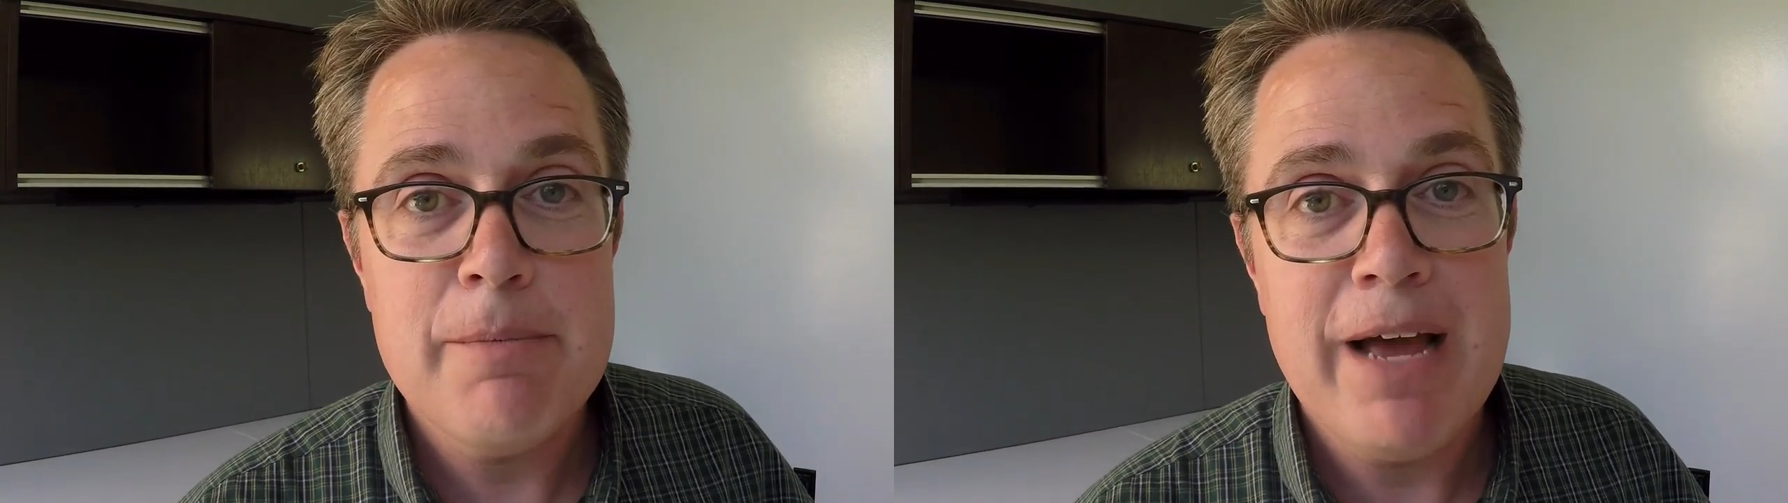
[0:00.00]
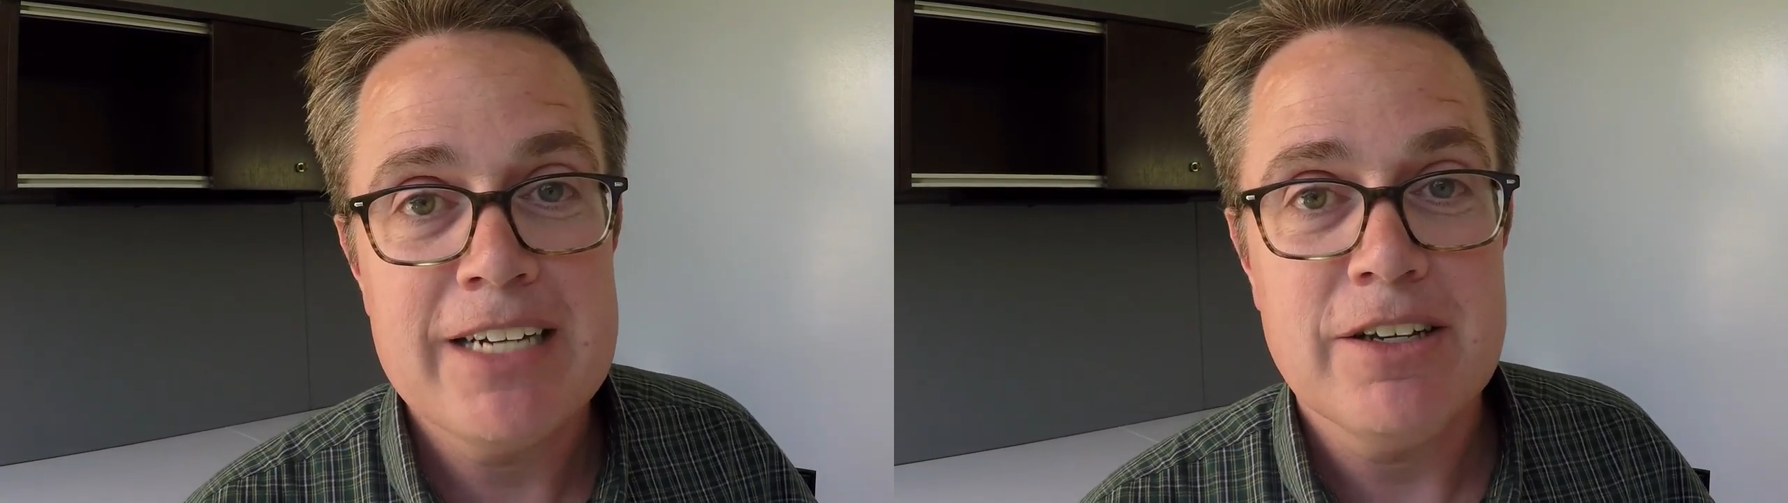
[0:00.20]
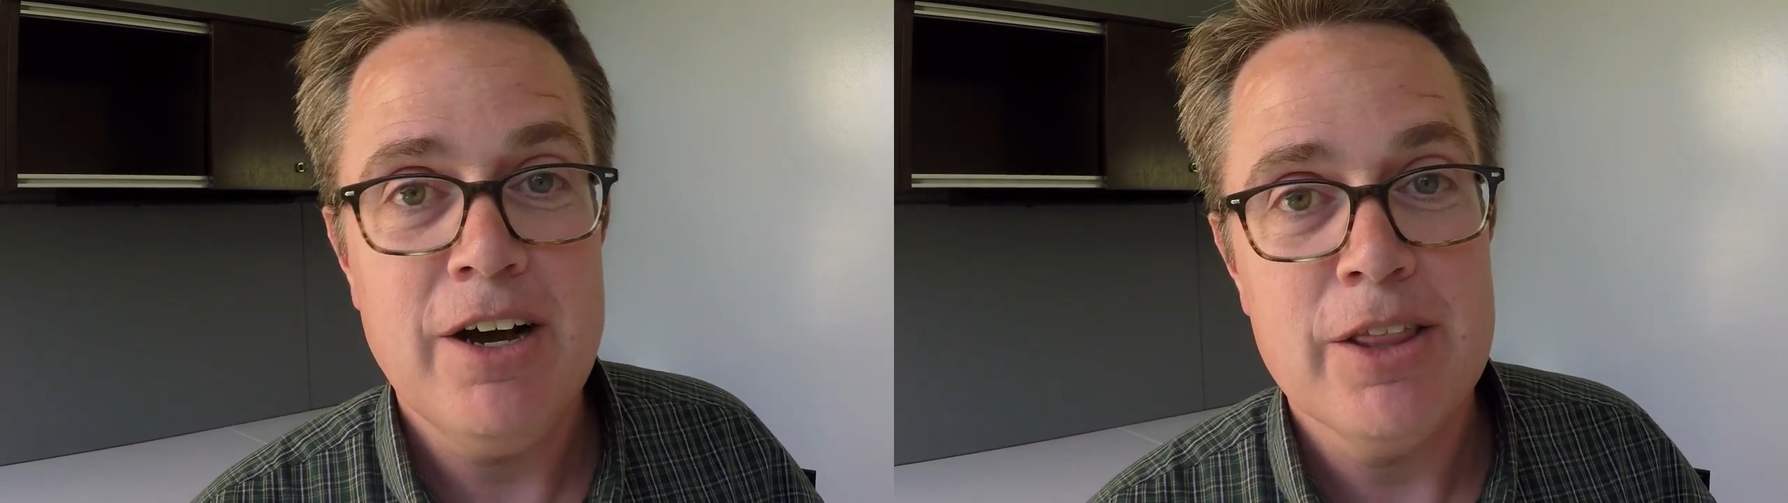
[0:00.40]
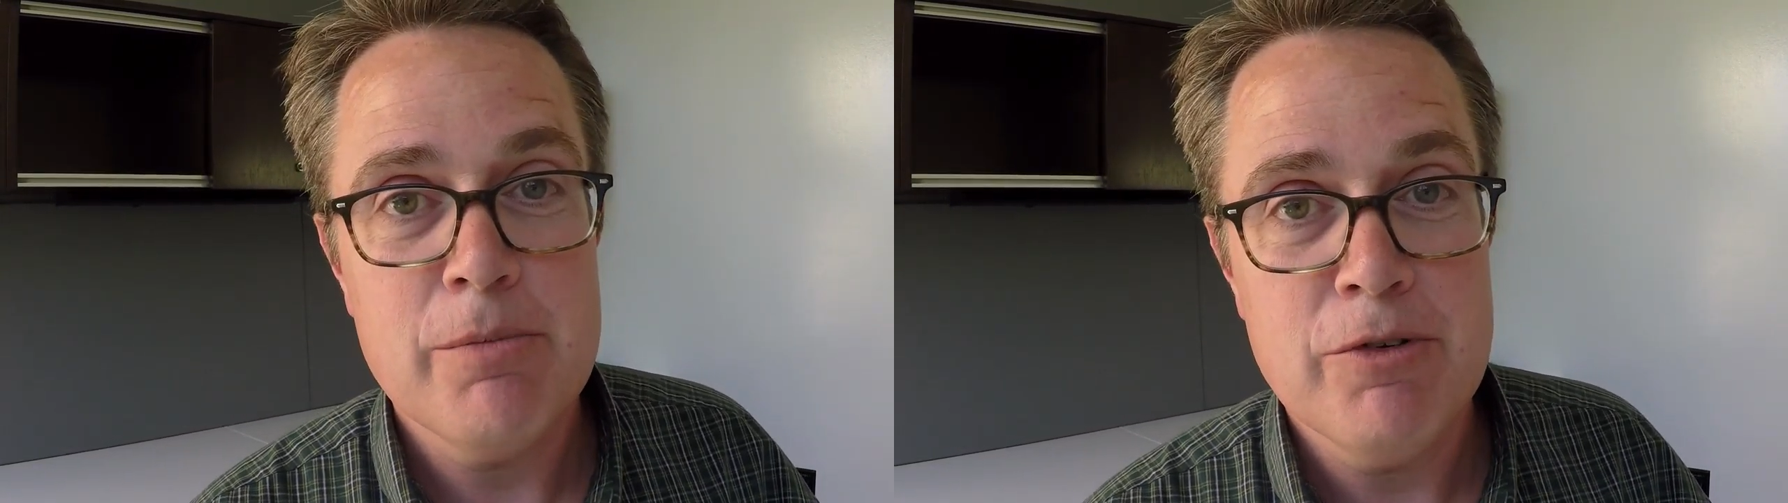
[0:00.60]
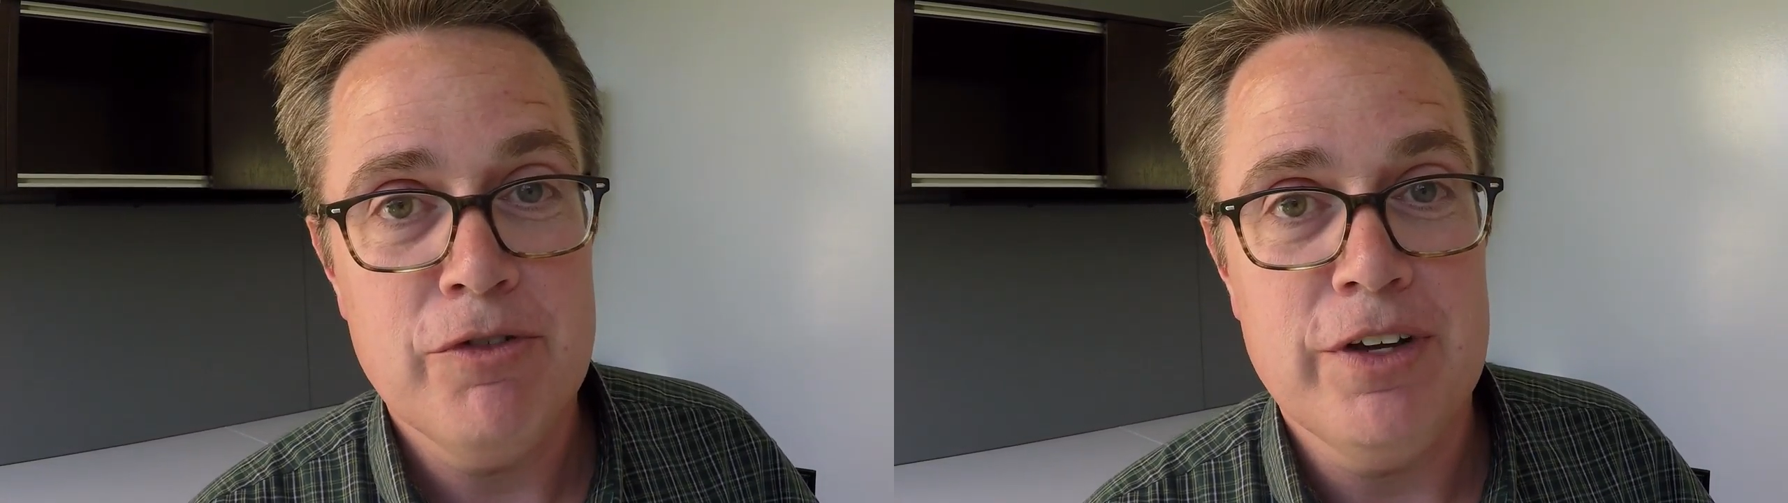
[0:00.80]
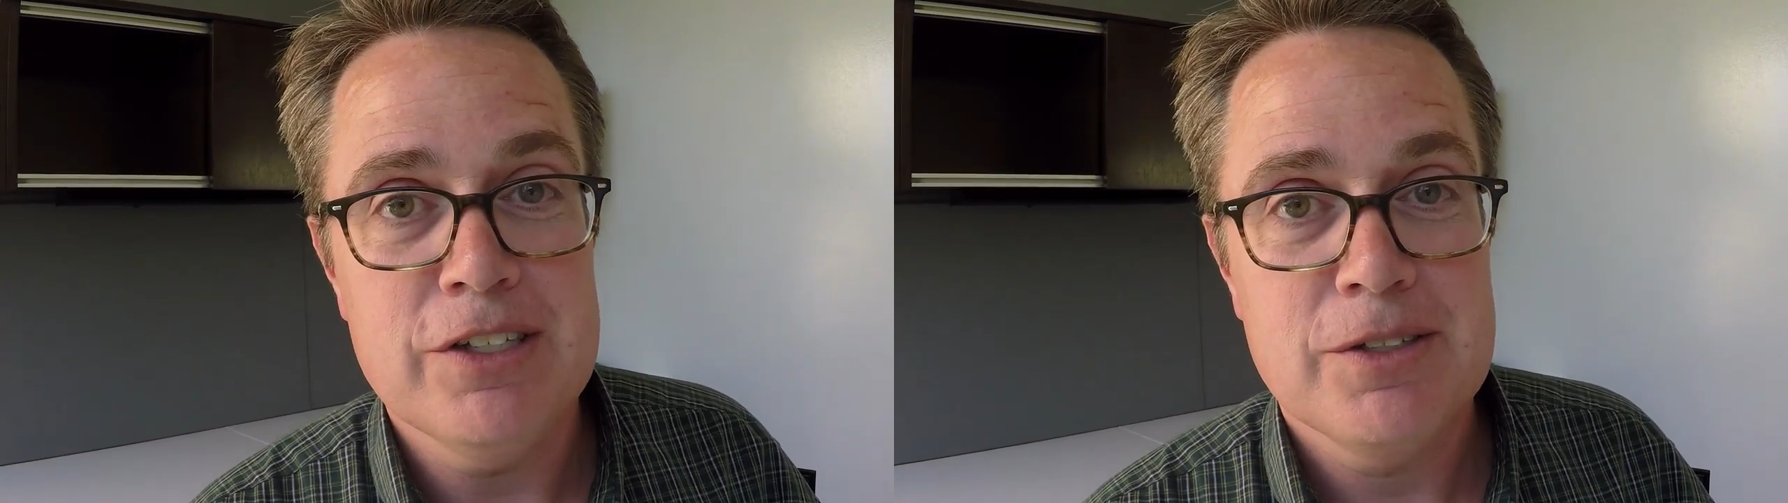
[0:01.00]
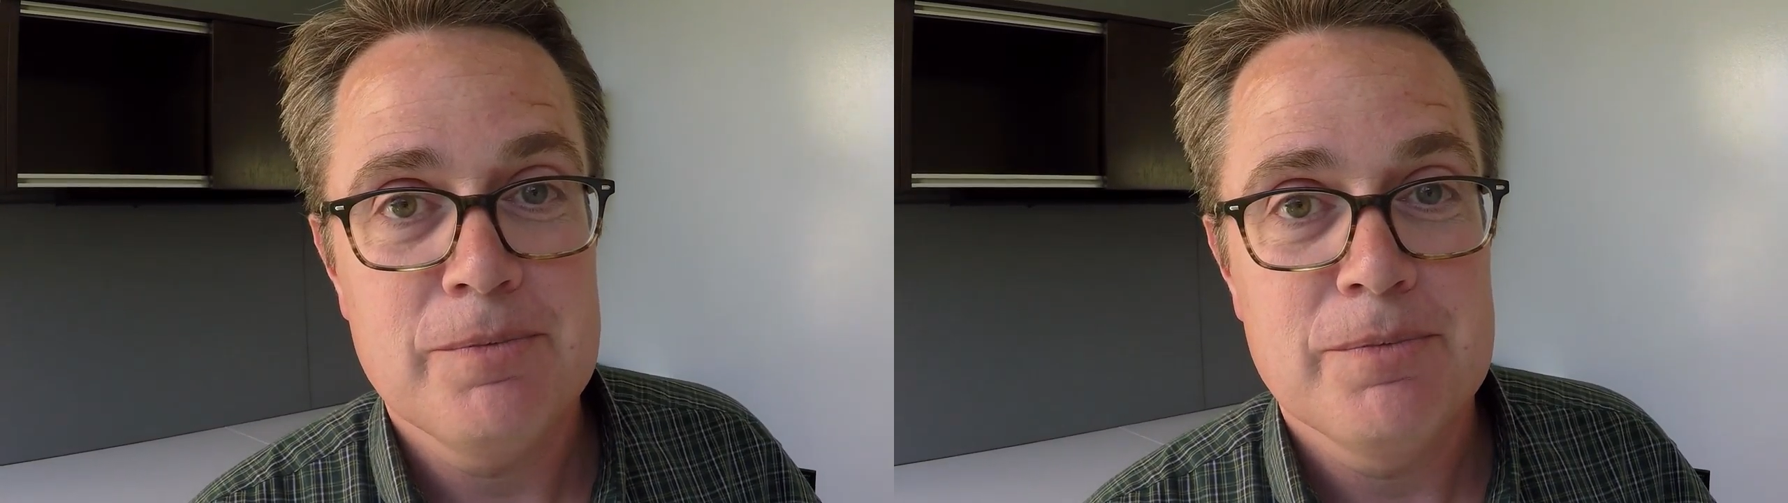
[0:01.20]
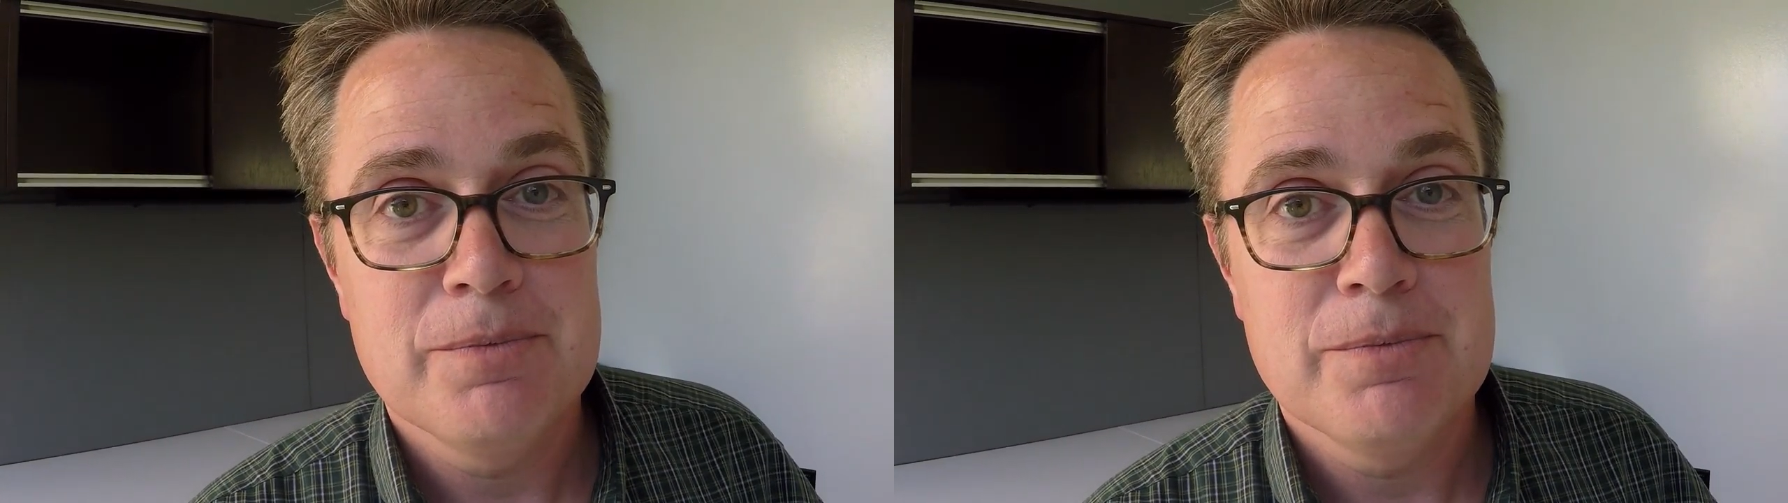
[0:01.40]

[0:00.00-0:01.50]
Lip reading: impact on the movies.